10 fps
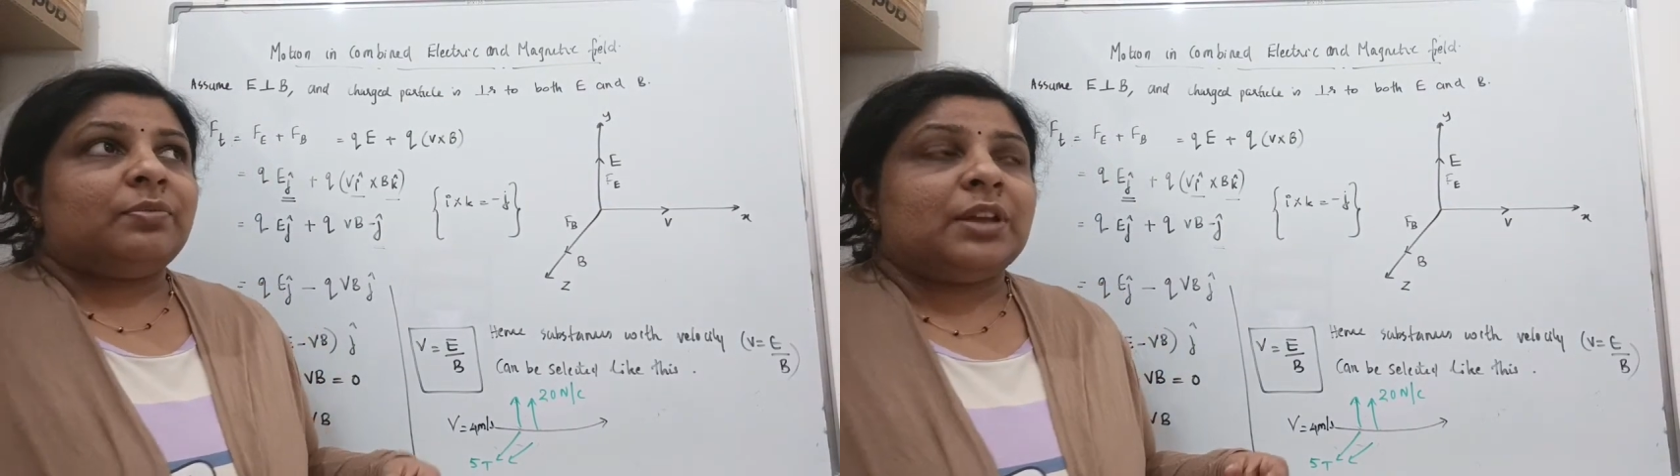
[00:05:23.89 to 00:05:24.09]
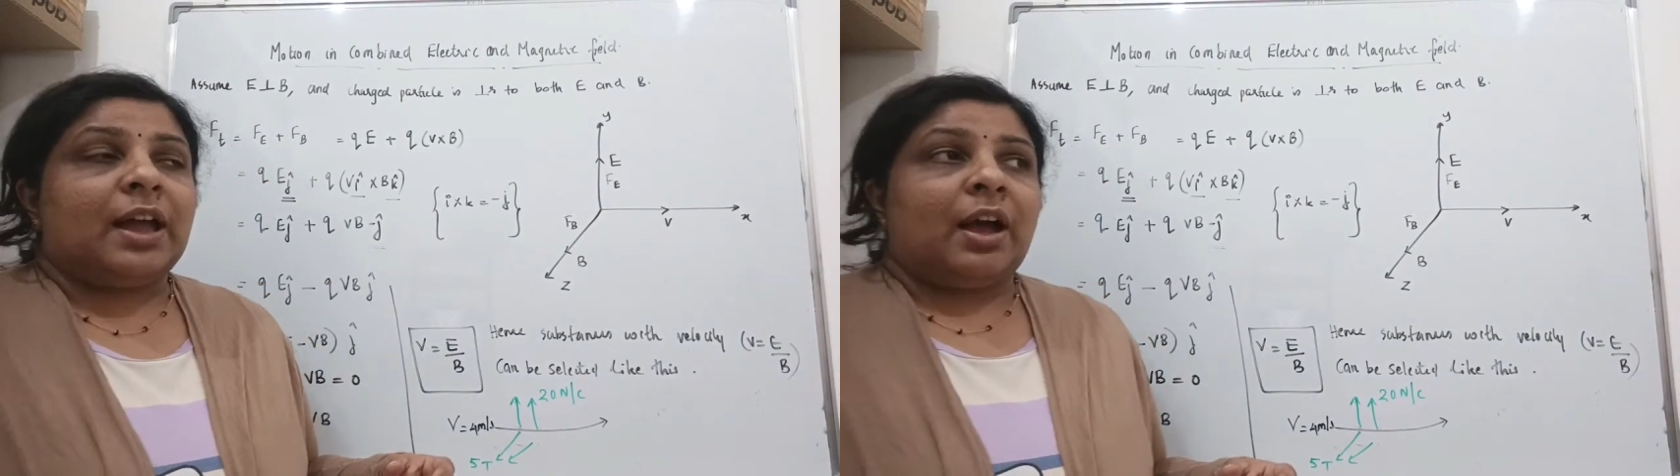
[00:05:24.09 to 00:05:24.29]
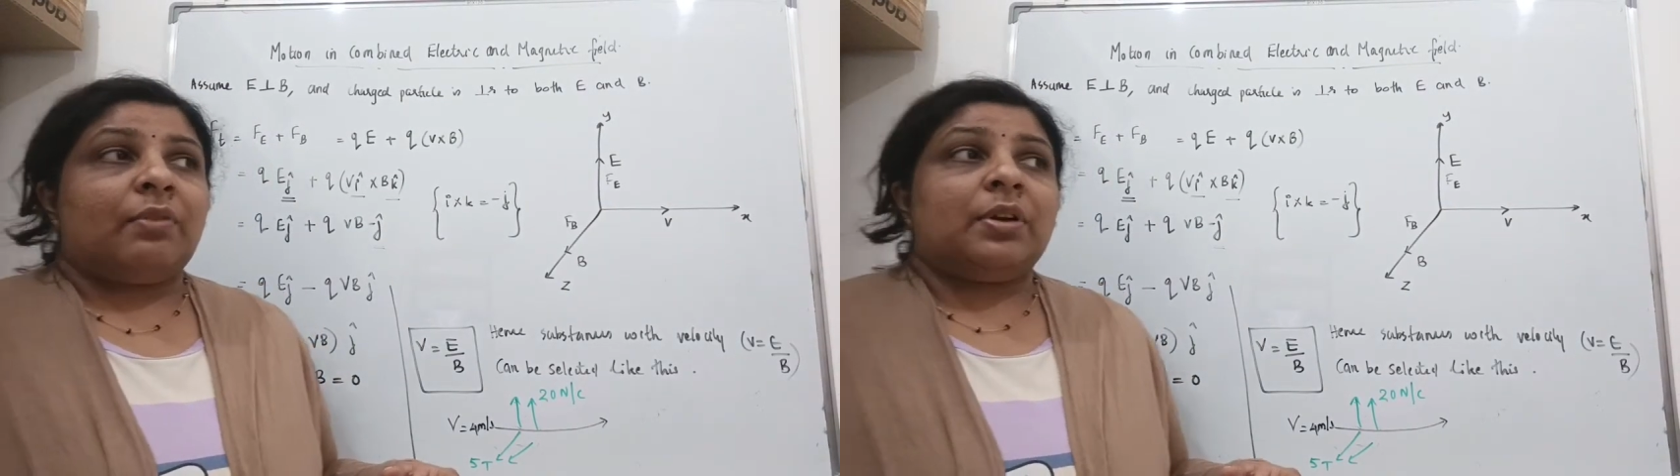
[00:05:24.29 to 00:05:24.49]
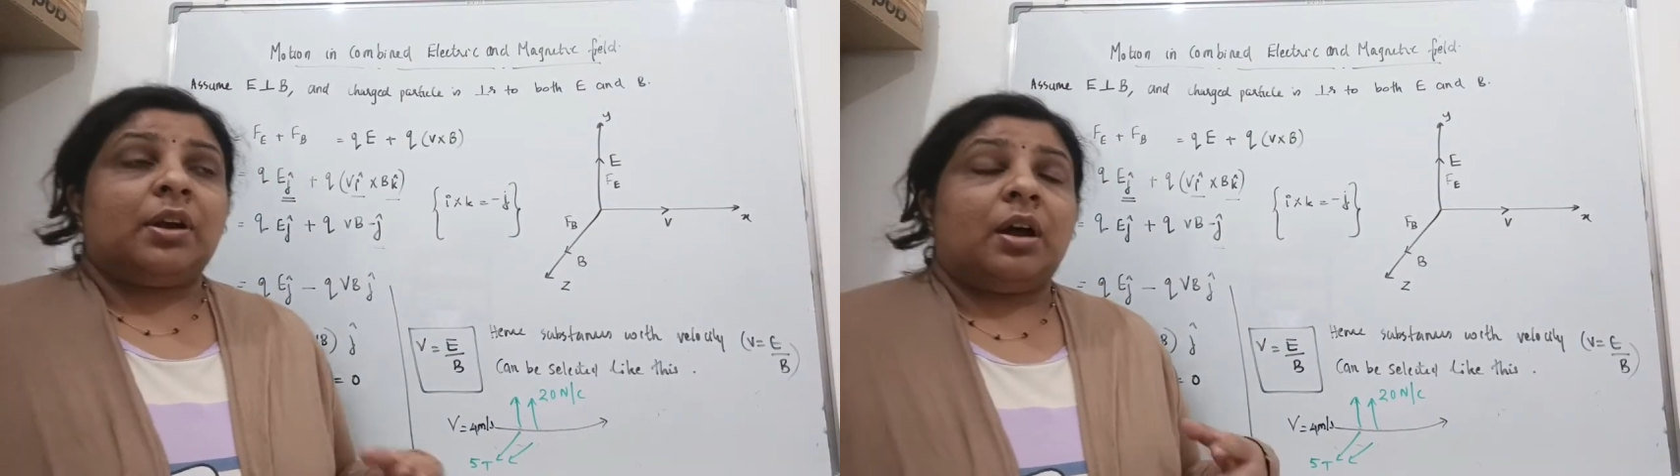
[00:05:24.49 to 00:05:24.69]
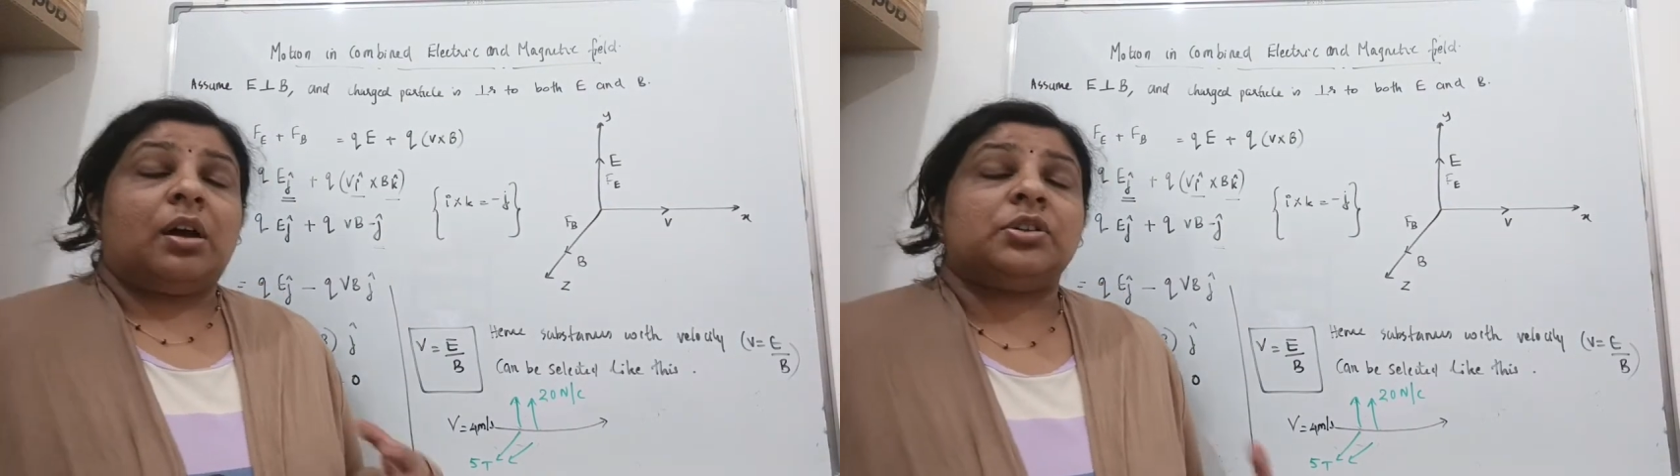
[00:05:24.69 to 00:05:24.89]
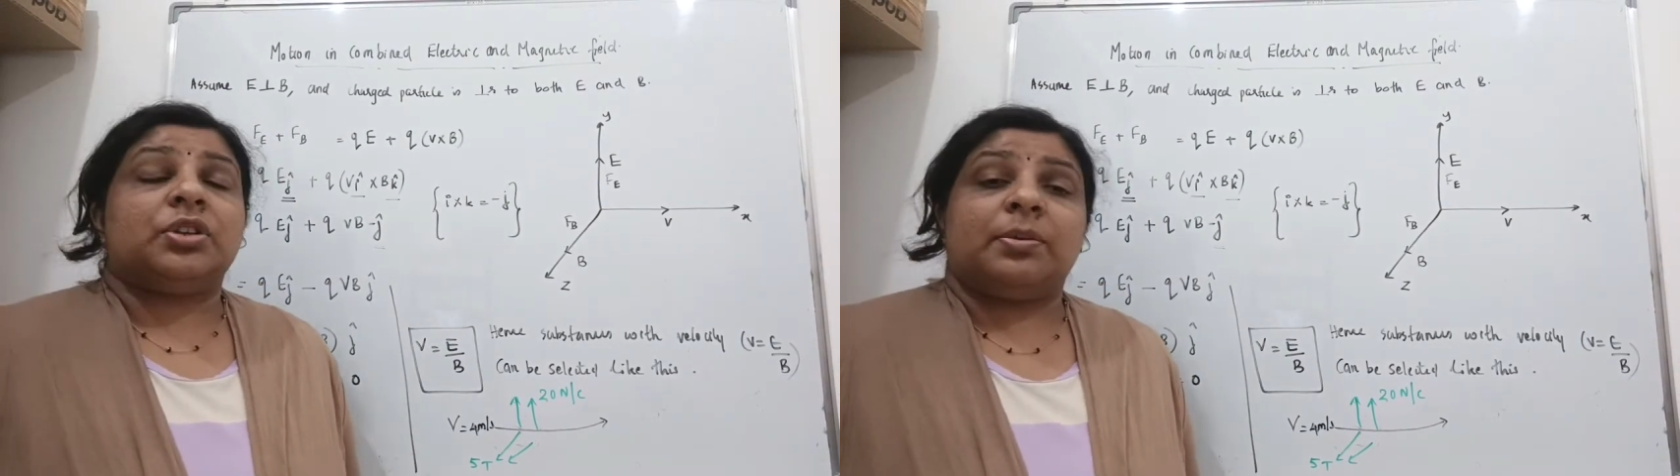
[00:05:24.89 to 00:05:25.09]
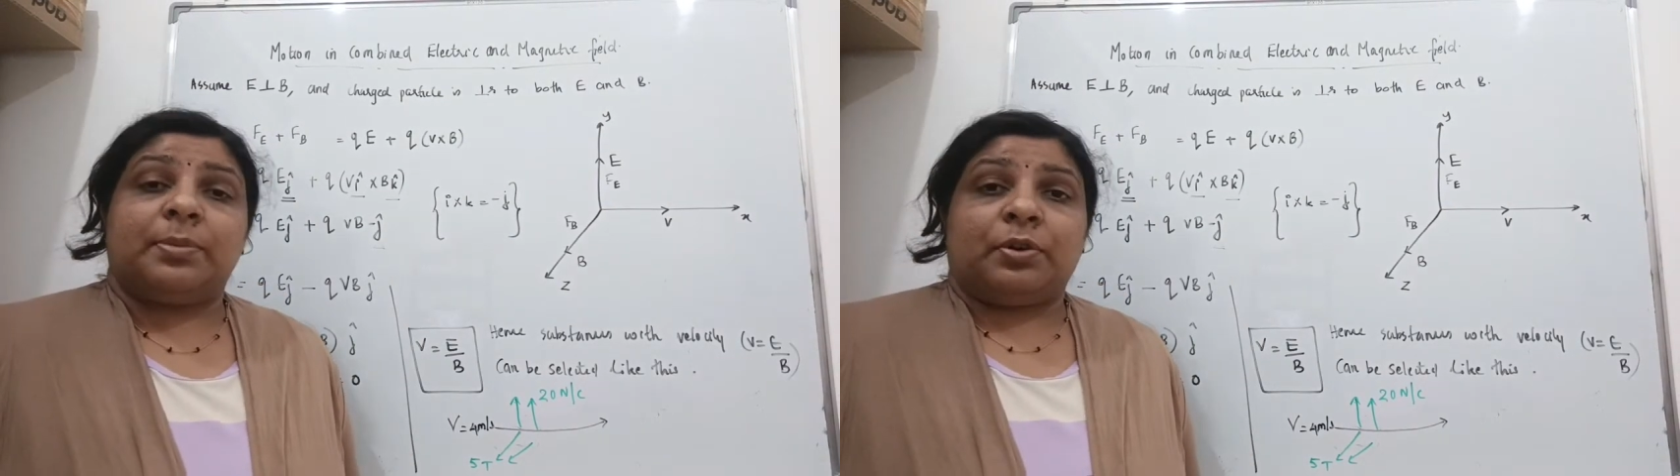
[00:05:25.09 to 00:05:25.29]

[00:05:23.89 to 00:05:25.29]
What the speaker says: we have a large number